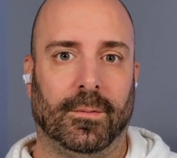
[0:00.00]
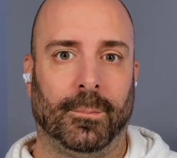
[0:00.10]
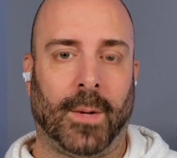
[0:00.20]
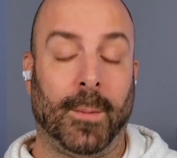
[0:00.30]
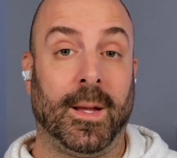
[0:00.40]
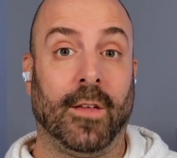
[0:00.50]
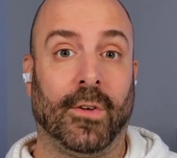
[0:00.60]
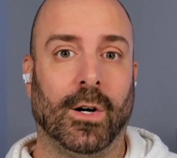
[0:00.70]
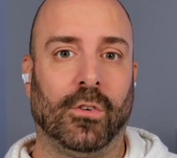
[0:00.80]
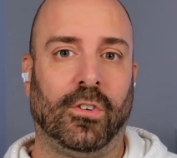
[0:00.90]
But I mean, as
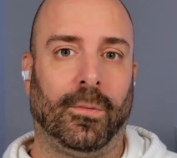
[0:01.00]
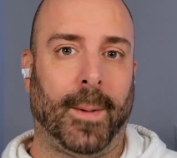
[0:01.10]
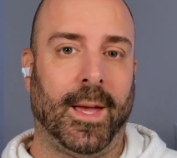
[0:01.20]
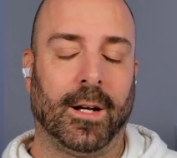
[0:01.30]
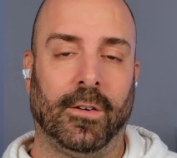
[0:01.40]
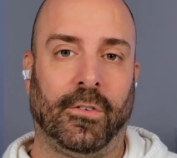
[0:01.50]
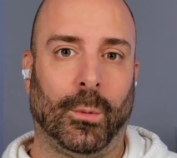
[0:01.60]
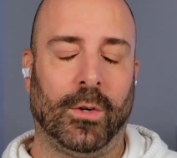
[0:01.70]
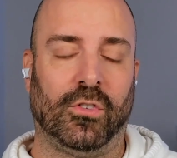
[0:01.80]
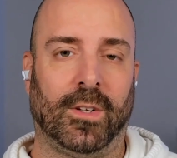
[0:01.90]
long as she's paying her
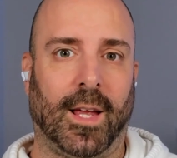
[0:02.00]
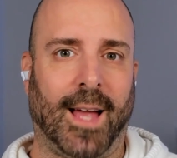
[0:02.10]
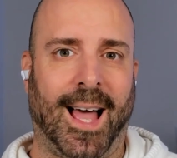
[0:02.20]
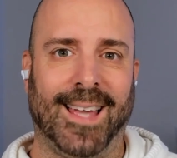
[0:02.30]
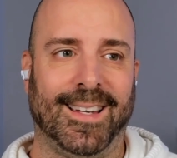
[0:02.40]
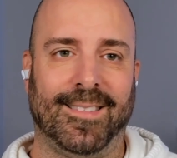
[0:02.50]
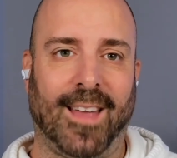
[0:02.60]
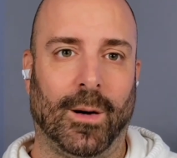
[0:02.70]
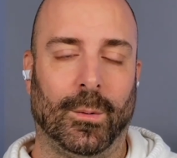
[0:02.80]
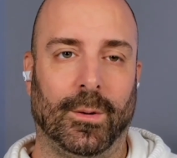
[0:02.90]
tuition, I highly
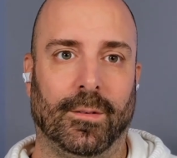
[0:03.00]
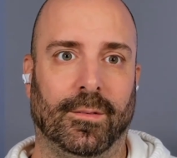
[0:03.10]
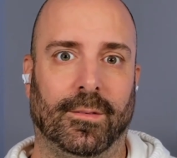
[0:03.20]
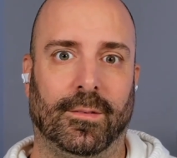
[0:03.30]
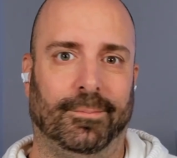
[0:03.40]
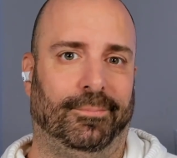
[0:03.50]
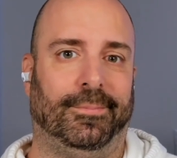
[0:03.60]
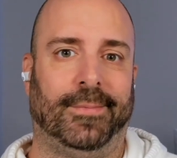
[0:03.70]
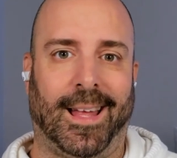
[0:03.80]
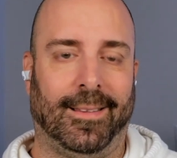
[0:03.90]
doubt
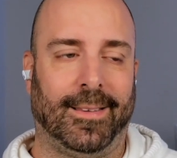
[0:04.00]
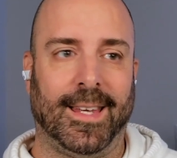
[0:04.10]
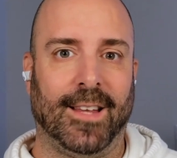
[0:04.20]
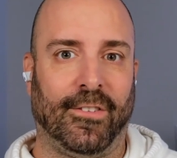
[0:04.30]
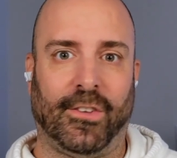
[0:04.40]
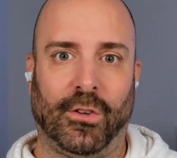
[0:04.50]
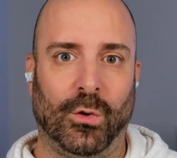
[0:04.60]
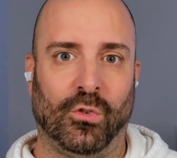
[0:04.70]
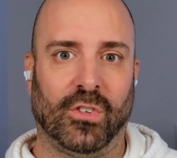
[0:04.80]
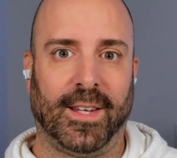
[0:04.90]
that the
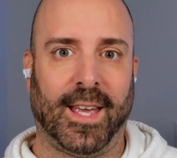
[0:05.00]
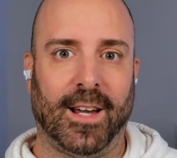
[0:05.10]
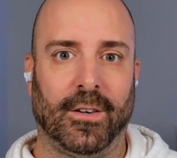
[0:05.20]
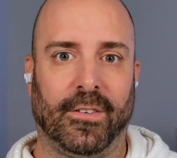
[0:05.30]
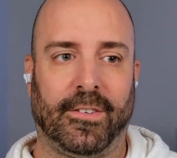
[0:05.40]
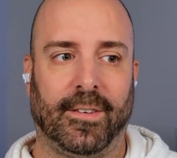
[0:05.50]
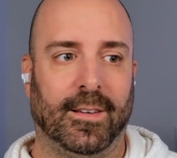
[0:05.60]
institution cares.